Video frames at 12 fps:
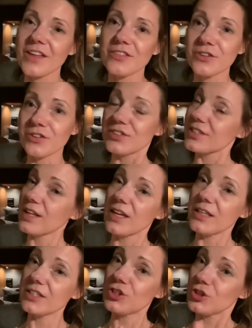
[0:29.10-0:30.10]
there's
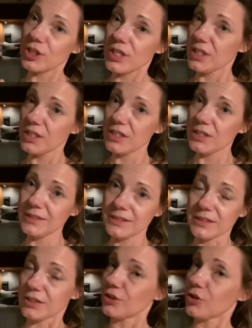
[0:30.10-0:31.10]
like chickens
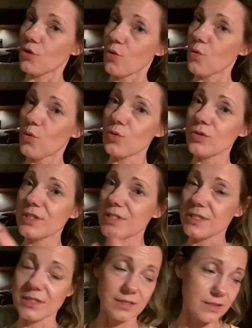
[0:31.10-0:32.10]
and
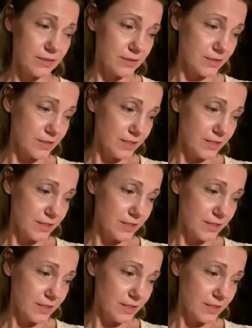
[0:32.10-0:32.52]
goats and